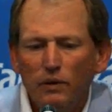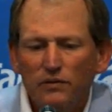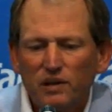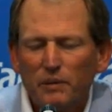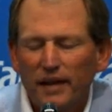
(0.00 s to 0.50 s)

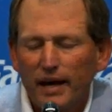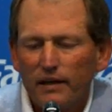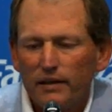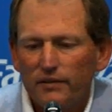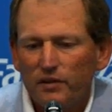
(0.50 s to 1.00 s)
Well, some of
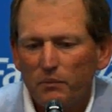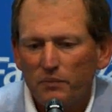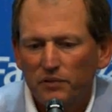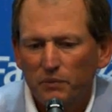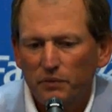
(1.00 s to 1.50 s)
that, and
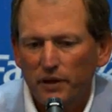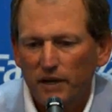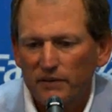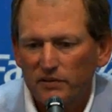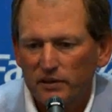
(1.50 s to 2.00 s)
some of it,
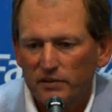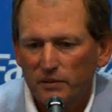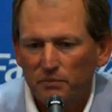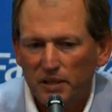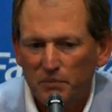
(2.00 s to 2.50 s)
obviously,
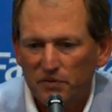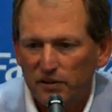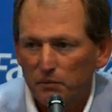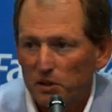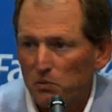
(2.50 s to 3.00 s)
some teams
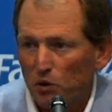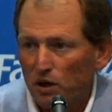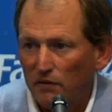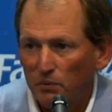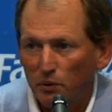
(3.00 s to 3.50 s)
feel much more
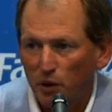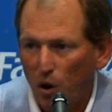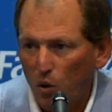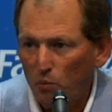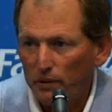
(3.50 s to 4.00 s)
comfortable at
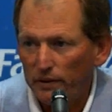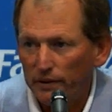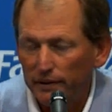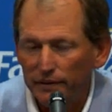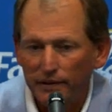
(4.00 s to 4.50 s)
home
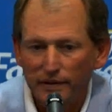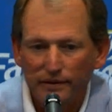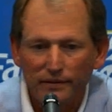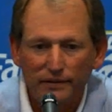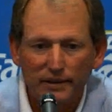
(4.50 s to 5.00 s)

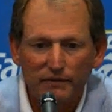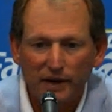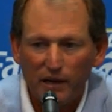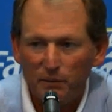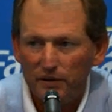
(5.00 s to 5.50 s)
and the
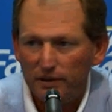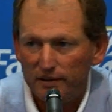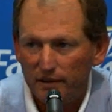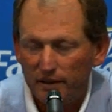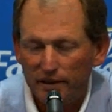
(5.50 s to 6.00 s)
environment
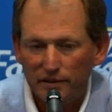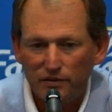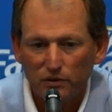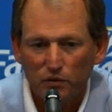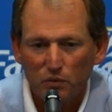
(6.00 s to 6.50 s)
that they're in
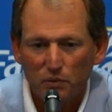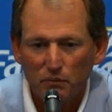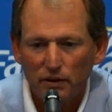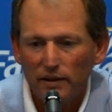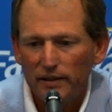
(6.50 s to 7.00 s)
and so forth.
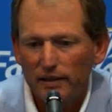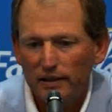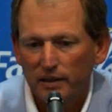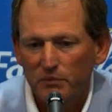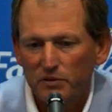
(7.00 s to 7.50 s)
But really,
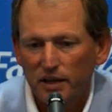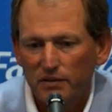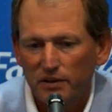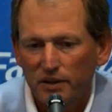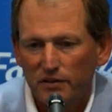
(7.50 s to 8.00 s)
it comes
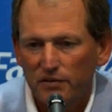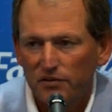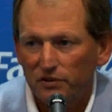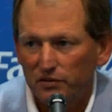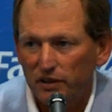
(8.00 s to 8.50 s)
down to the
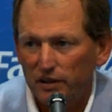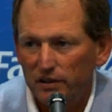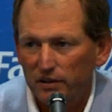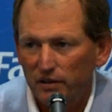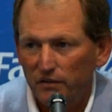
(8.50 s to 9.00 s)
consistency
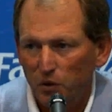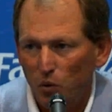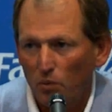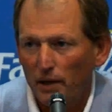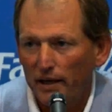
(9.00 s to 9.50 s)
of the
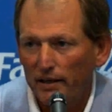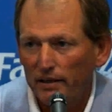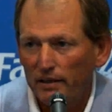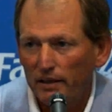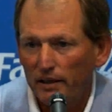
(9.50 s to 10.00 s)
quarterback
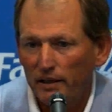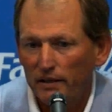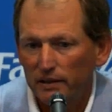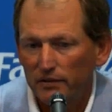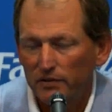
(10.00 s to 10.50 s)

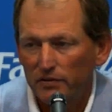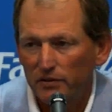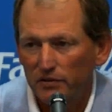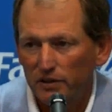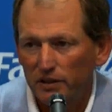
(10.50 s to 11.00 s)
and the
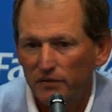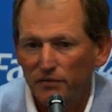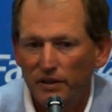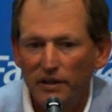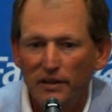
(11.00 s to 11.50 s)
consistency
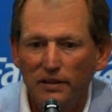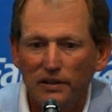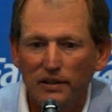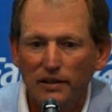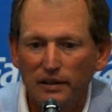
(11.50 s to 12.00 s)
of the
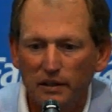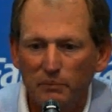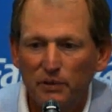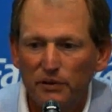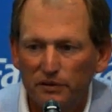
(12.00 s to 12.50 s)

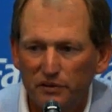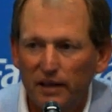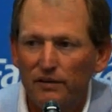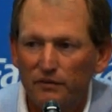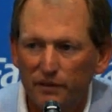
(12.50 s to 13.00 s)
ability to
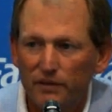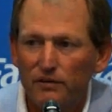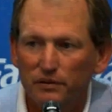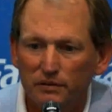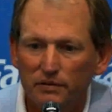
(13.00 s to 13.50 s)
stay on the
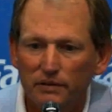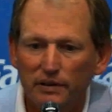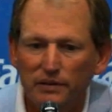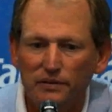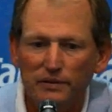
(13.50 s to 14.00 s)
field
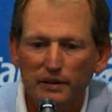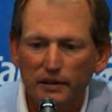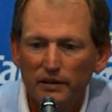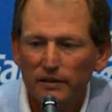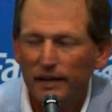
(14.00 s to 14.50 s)
and
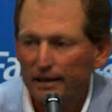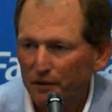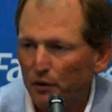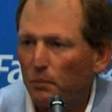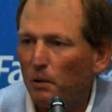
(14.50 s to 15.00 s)
not
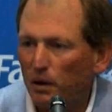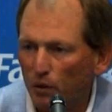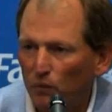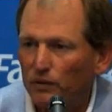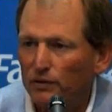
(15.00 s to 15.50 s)
turn the ball
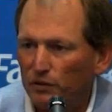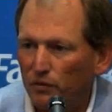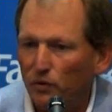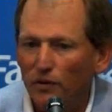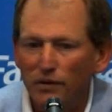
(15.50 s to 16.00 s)
over and so
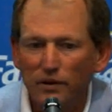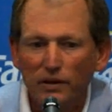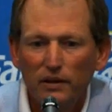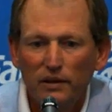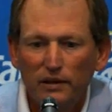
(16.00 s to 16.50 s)
forth.
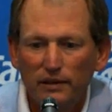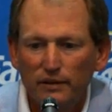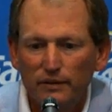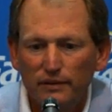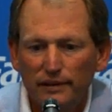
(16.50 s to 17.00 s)
You
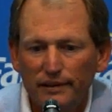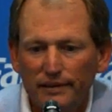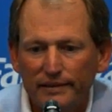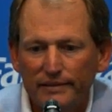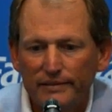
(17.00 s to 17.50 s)

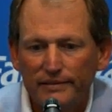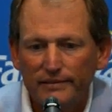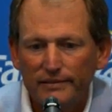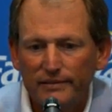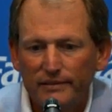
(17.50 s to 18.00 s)
know,
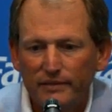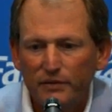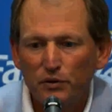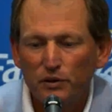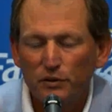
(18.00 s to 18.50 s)
if
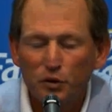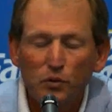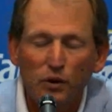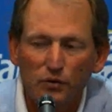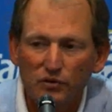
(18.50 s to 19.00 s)
you can do
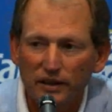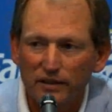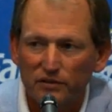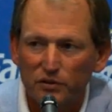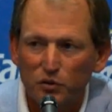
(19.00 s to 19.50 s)
those
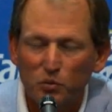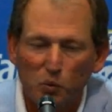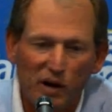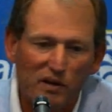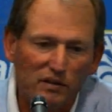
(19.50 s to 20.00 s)
things and do them
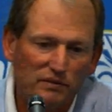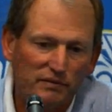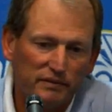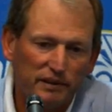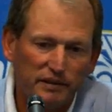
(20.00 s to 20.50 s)

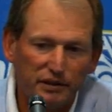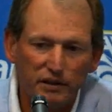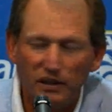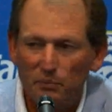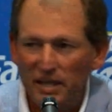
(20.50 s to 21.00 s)
well, then you're
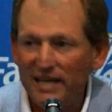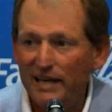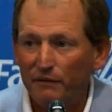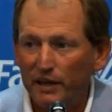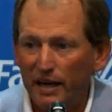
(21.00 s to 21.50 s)
going to be in
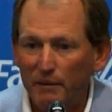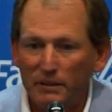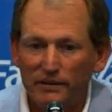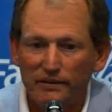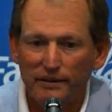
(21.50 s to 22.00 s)
every game.
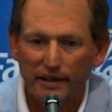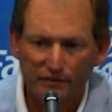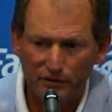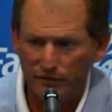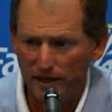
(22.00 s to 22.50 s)
And then
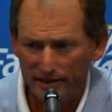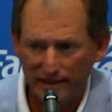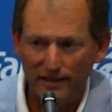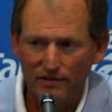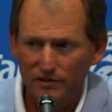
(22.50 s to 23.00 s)
if you've got
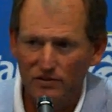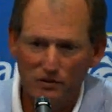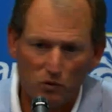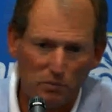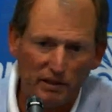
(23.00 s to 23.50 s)
that
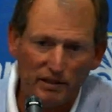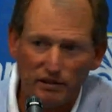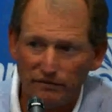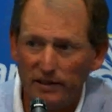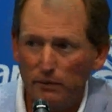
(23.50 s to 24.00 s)
consistent quarterback, you're
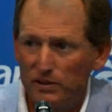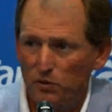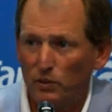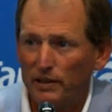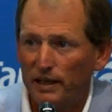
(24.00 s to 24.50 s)
going to find ways
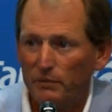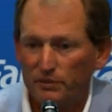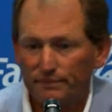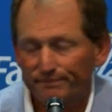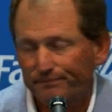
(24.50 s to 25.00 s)
to win games.